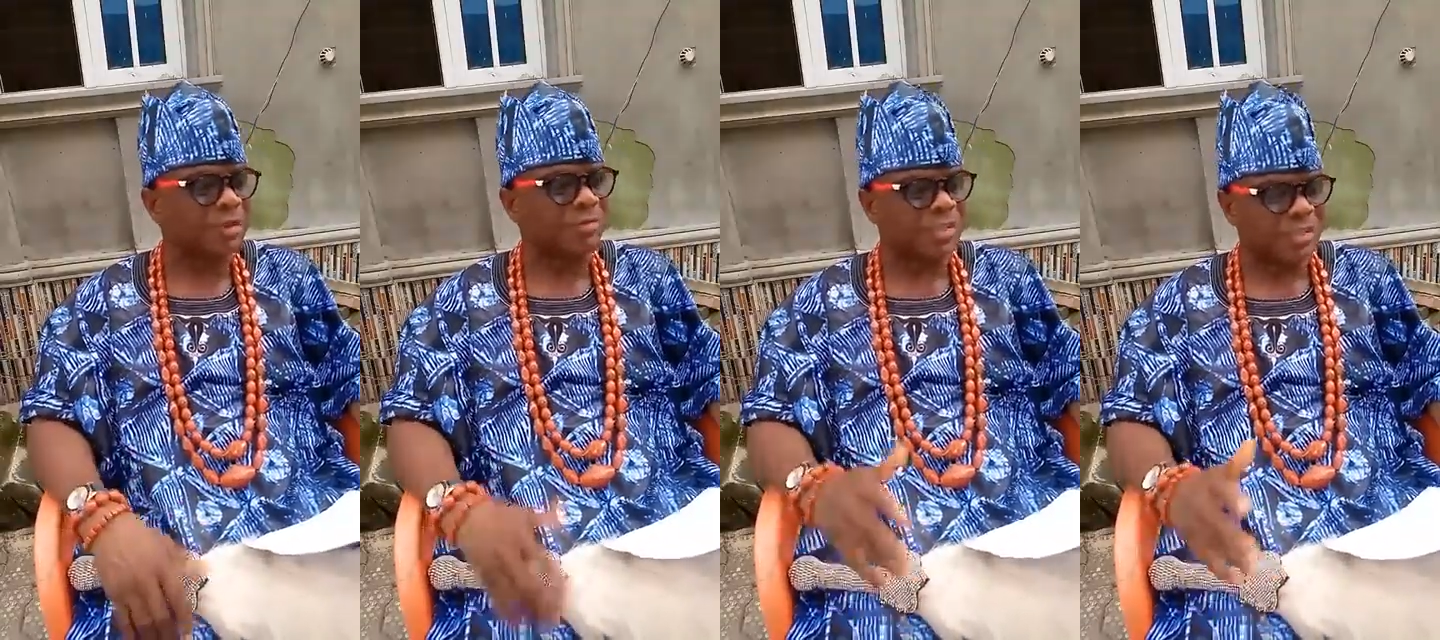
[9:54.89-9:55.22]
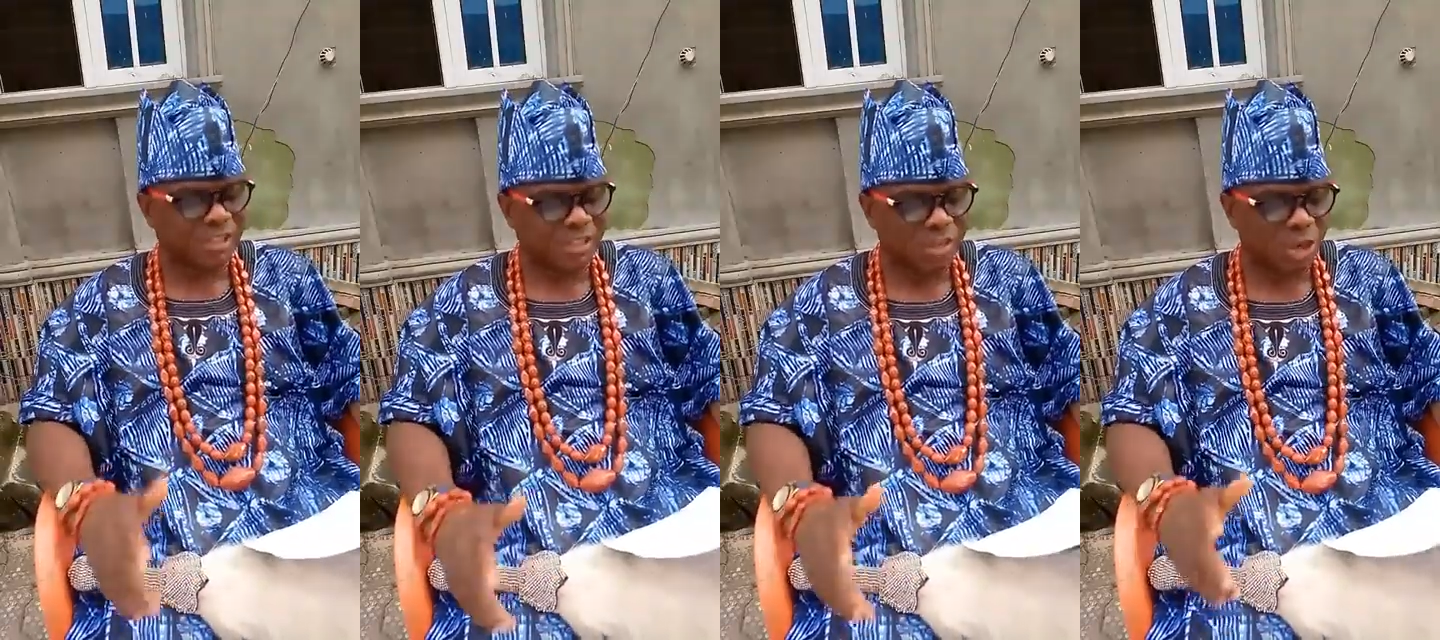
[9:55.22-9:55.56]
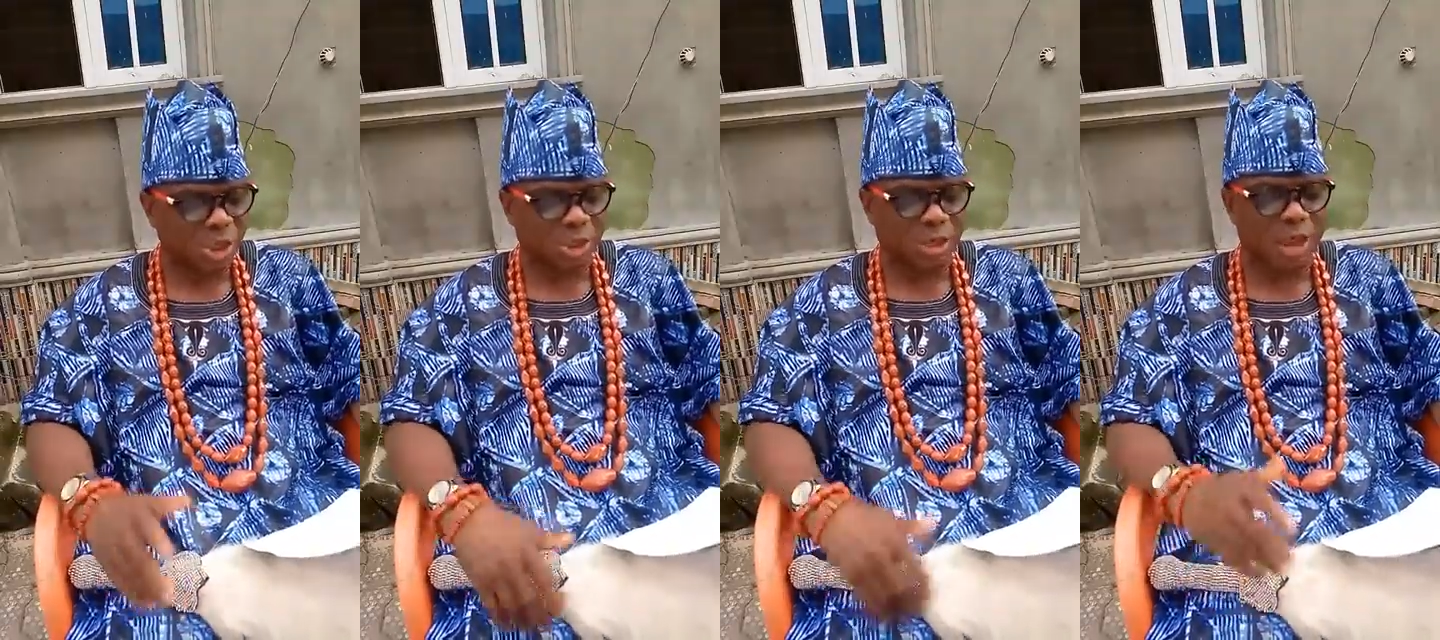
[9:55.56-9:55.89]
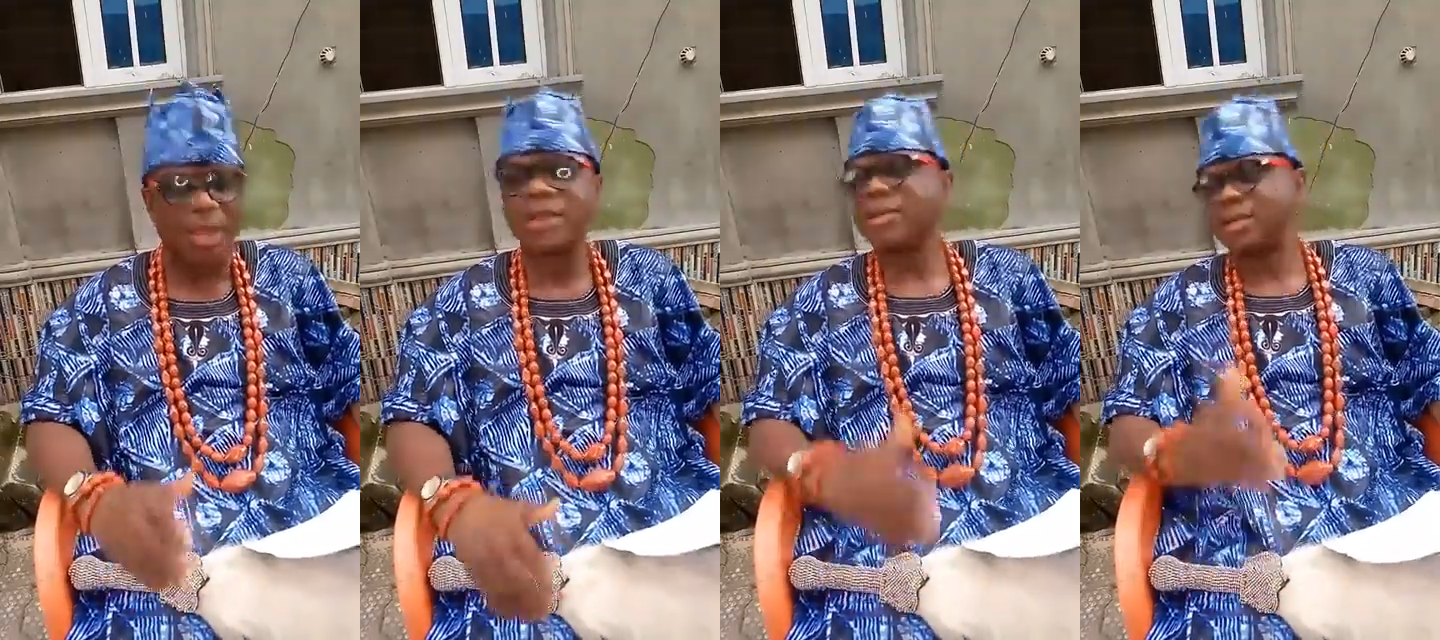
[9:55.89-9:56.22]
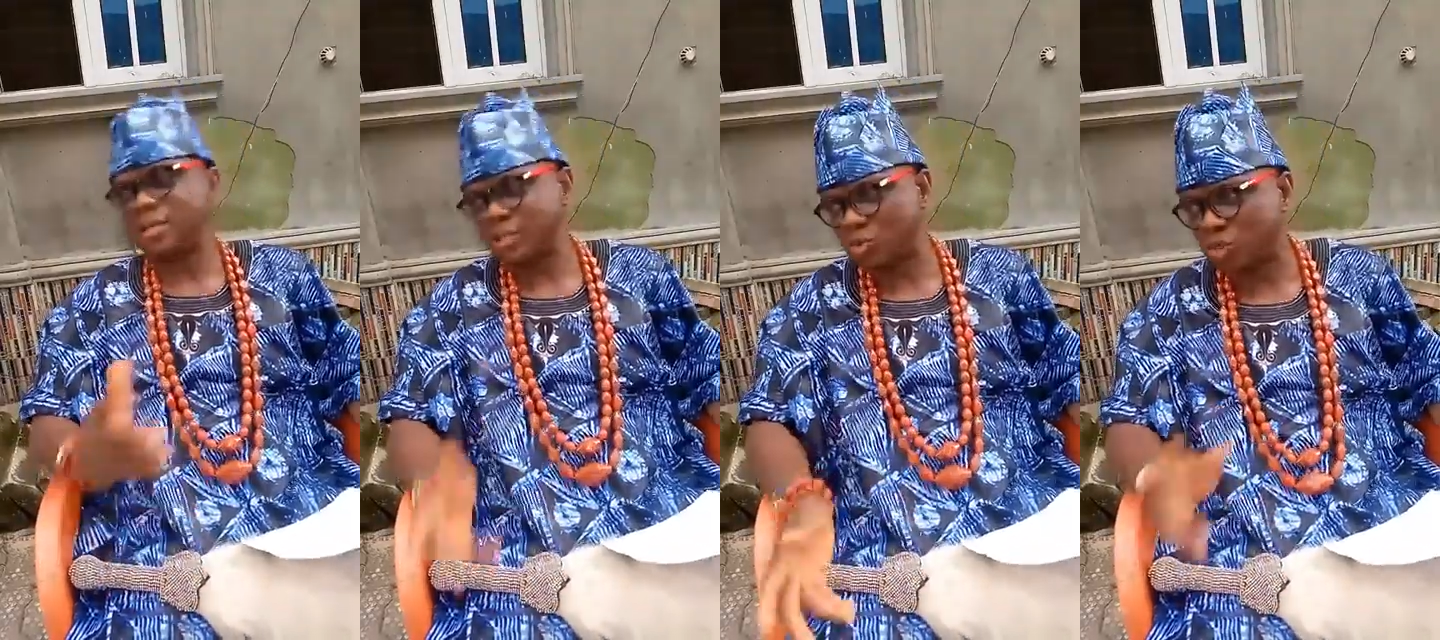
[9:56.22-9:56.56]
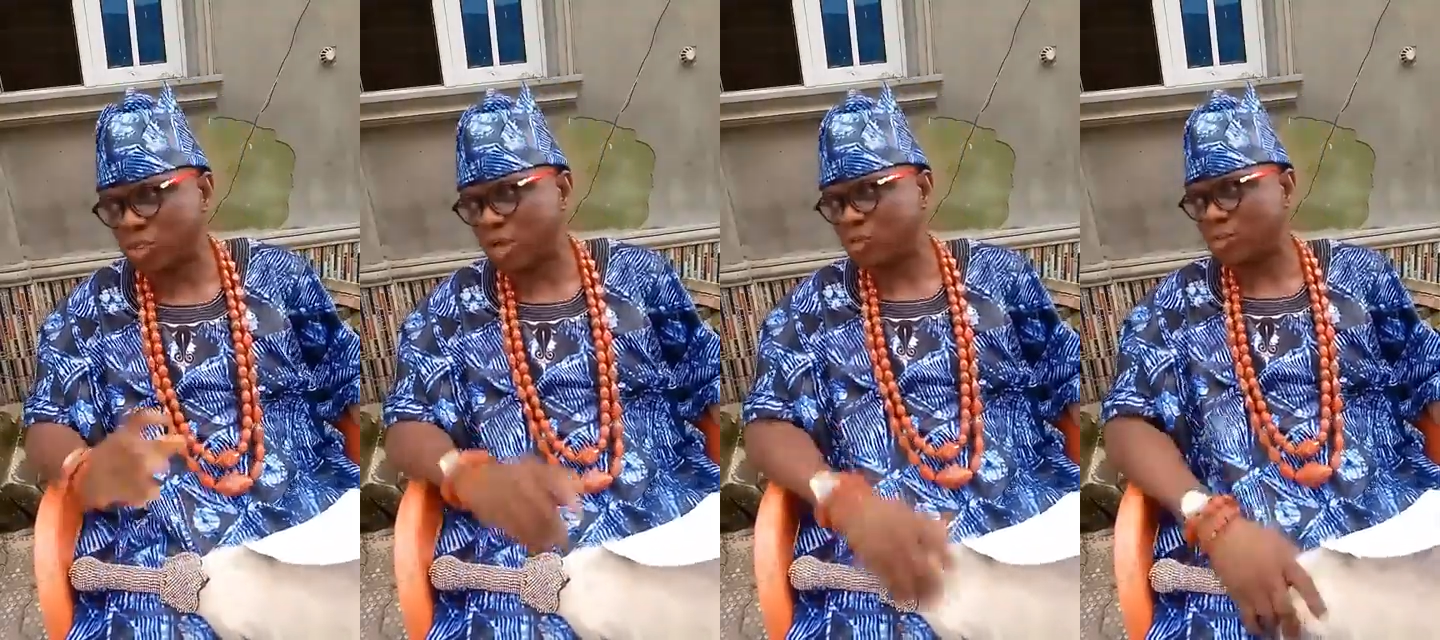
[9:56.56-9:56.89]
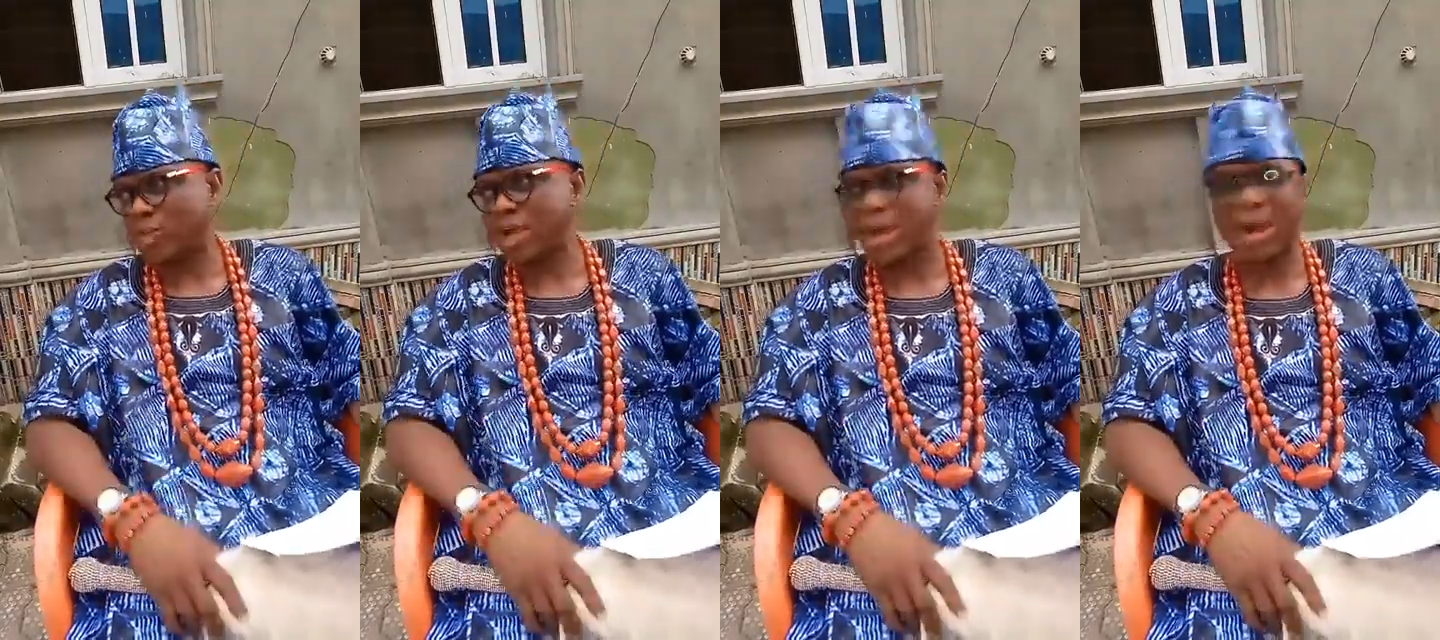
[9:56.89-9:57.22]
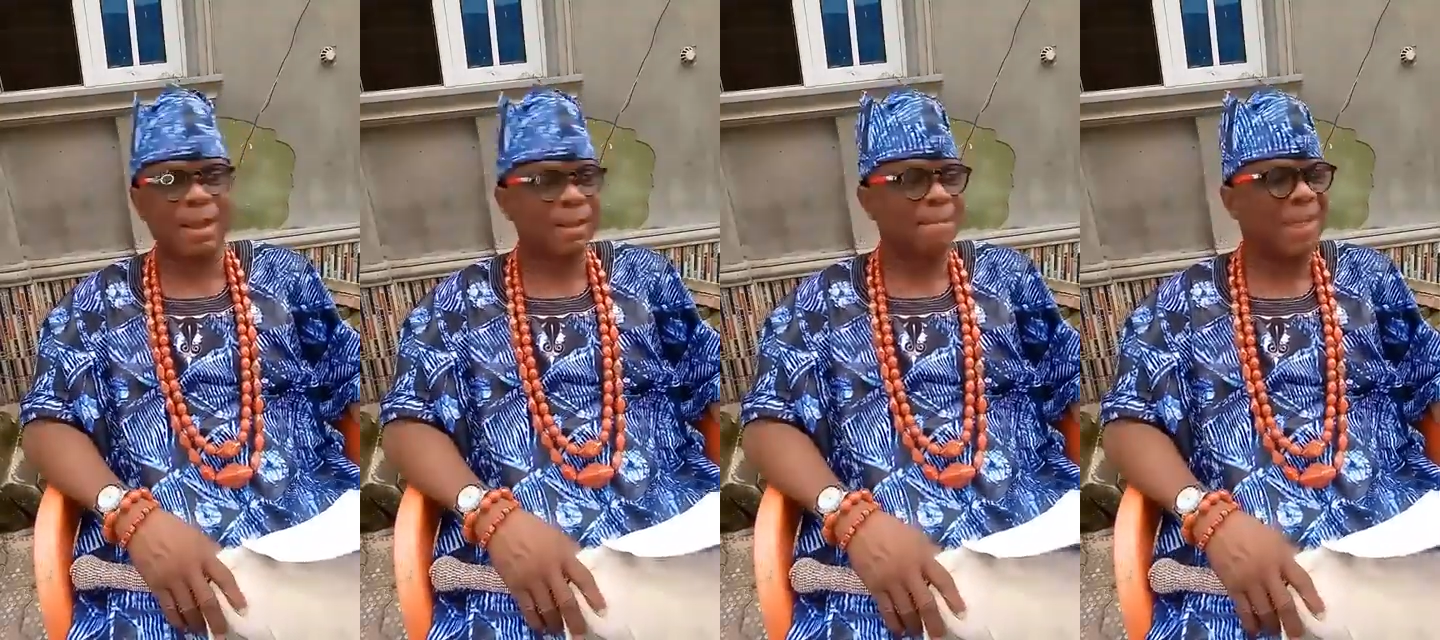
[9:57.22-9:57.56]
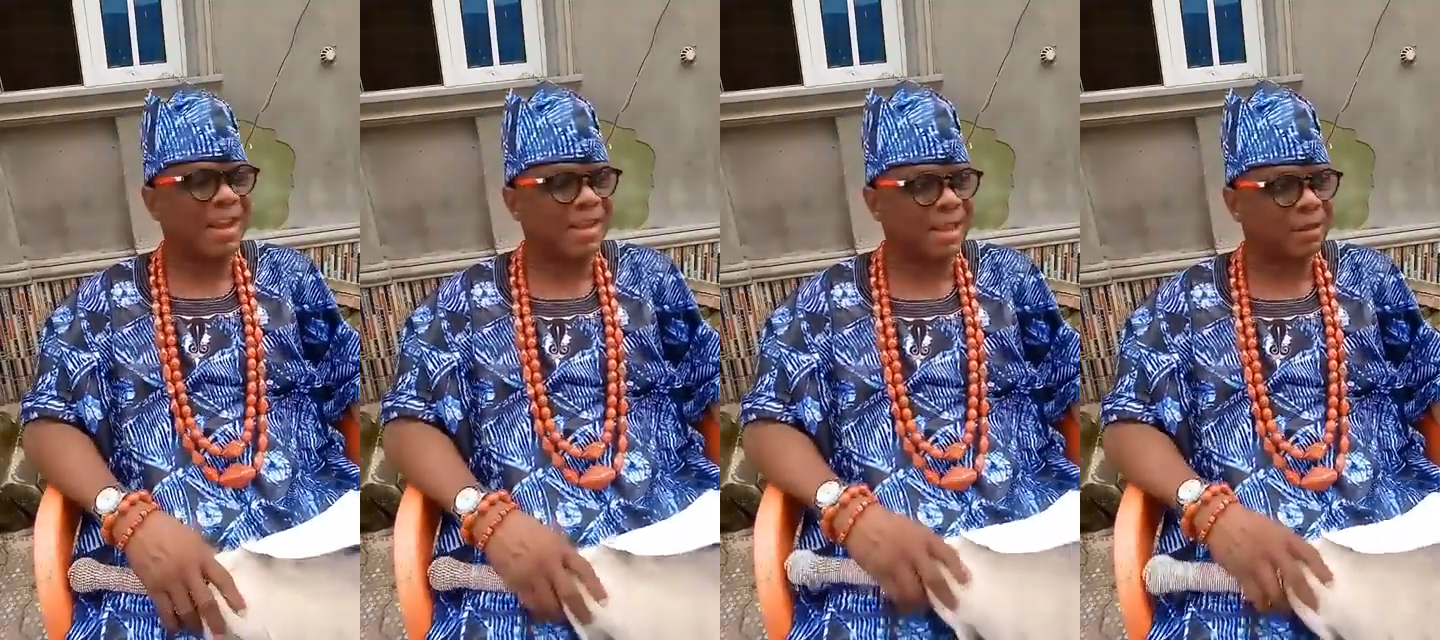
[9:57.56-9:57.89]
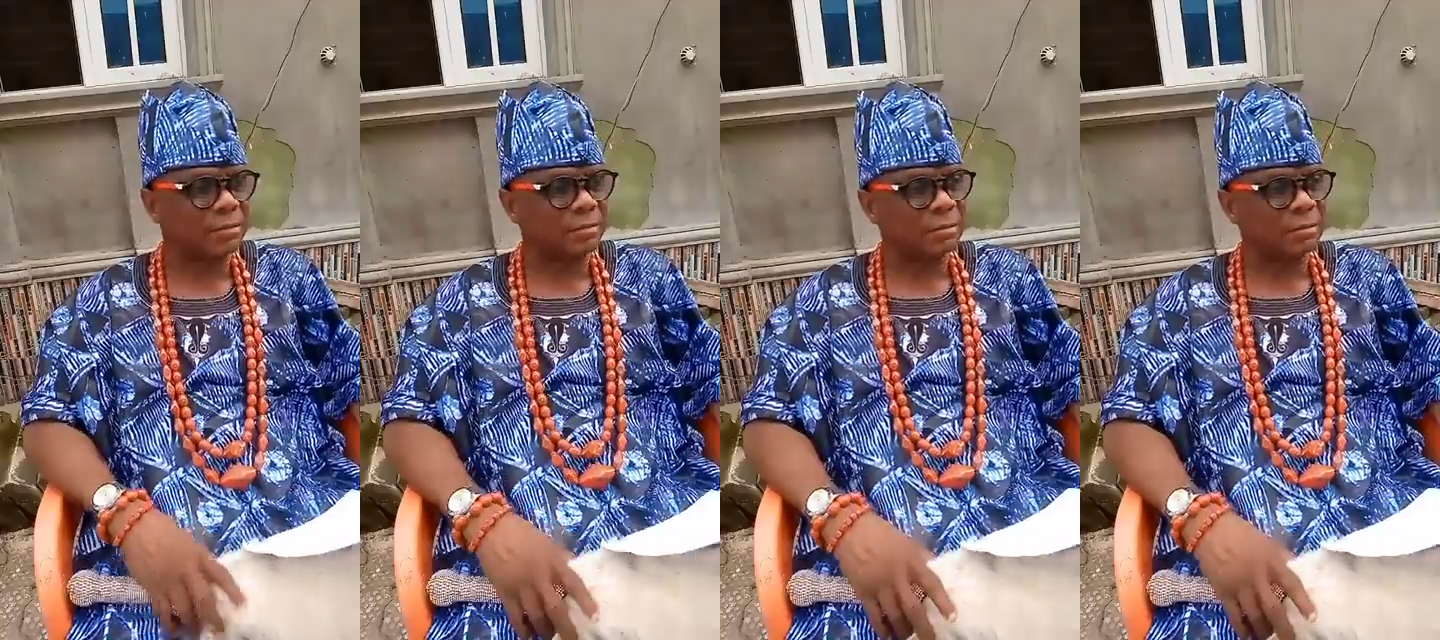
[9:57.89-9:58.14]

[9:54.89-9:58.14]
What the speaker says: If it is industrial, it is 2,000 naira per day.